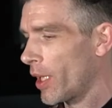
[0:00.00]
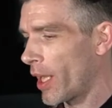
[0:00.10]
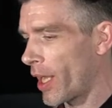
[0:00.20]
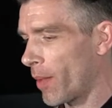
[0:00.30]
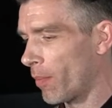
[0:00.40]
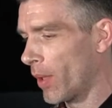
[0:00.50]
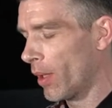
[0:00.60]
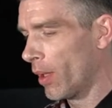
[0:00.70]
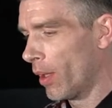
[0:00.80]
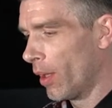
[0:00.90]

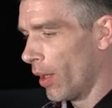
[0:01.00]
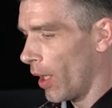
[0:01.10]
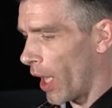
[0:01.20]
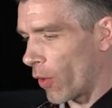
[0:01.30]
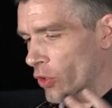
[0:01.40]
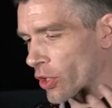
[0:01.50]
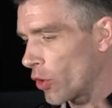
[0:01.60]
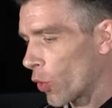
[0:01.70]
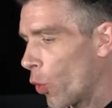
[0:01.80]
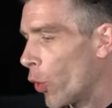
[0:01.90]
and it was just
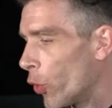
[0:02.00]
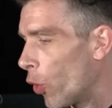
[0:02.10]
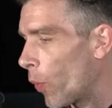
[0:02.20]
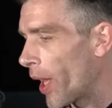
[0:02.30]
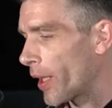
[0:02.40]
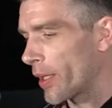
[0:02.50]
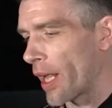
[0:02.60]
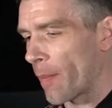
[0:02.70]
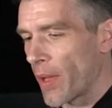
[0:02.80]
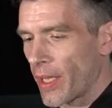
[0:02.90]
not going nowhere, and
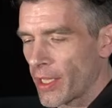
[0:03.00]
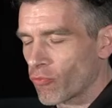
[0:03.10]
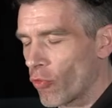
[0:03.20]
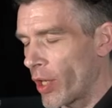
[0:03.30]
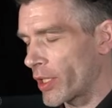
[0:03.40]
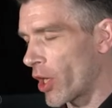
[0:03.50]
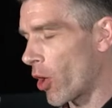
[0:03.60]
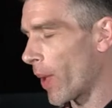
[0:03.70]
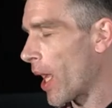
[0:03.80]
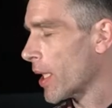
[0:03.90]
I met these really
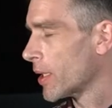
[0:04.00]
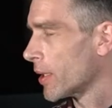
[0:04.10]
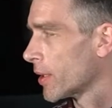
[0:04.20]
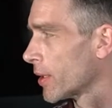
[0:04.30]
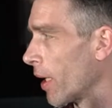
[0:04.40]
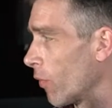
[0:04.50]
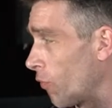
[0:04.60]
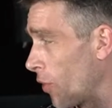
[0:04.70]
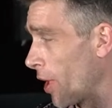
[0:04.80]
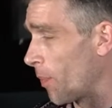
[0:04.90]
terrible actors that were
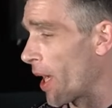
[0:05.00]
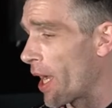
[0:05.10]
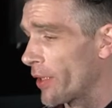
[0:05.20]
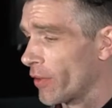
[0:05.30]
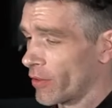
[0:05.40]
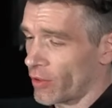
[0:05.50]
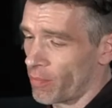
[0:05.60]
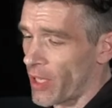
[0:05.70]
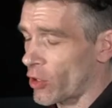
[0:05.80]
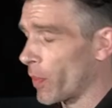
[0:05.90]
really bad, they
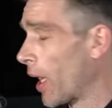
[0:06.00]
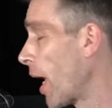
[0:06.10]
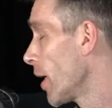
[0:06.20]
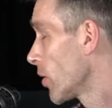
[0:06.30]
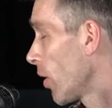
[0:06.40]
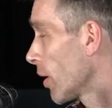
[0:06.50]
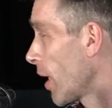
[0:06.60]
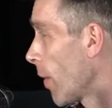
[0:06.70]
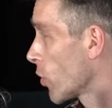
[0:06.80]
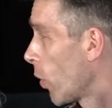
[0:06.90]
just messed up the lines all the
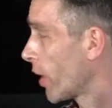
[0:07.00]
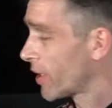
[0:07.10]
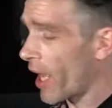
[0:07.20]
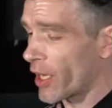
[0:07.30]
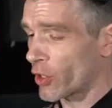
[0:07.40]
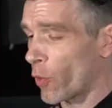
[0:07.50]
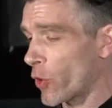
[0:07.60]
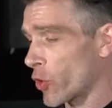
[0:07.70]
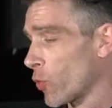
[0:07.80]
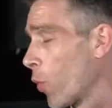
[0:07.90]
time, so what I decided to do
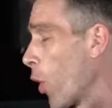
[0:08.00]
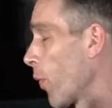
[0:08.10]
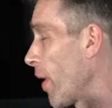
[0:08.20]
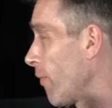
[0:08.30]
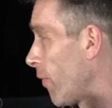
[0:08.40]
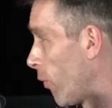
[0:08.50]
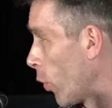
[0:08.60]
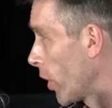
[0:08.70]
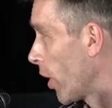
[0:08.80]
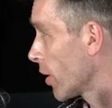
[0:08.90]
was just work with them for
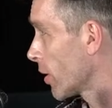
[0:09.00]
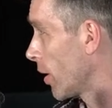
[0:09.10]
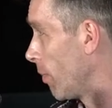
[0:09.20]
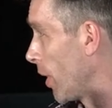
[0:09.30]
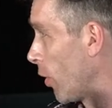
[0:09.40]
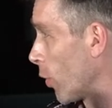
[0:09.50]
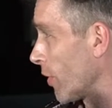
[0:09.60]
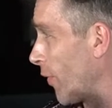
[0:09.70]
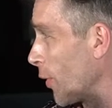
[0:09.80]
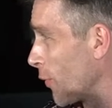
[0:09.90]
4 years and make loads
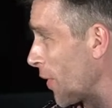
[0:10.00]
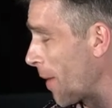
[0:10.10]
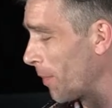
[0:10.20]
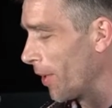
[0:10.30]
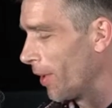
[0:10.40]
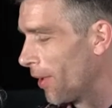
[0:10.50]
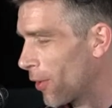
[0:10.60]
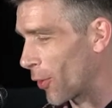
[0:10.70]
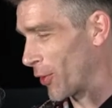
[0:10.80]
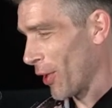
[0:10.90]
of films with them,
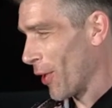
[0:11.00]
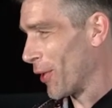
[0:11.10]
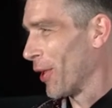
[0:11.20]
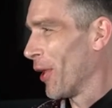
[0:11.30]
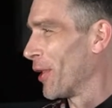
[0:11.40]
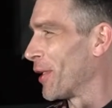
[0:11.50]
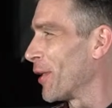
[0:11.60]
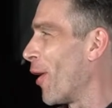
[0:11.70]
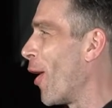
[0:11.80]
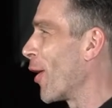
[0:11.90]
because they
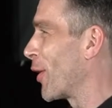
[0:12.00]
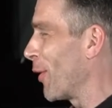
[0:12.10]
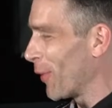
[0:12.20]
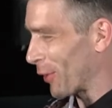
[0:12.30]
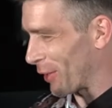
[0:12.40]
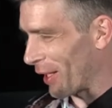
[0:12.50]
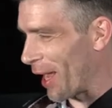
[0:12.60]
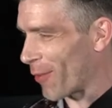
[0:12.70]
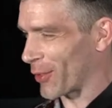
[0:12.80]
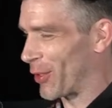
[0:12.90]
didn't argue, they just allowed
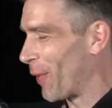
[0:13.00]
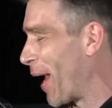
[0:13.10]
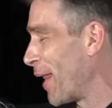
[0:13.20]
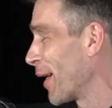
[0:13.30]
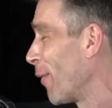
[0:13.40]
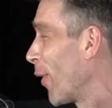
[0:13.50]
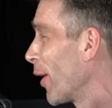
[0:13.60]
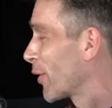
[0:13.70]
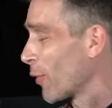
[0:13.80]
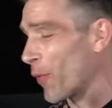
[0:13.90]
us to do anything I
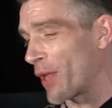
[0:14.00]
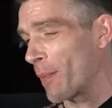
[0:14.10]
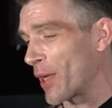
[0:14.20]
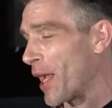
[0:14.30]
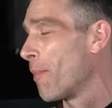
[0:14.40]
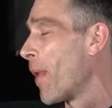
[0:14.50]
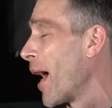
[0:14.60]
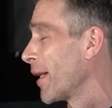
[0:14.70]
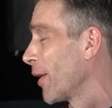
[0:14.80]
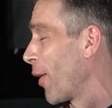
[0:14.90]
wanted, so they became
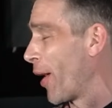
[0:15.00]
my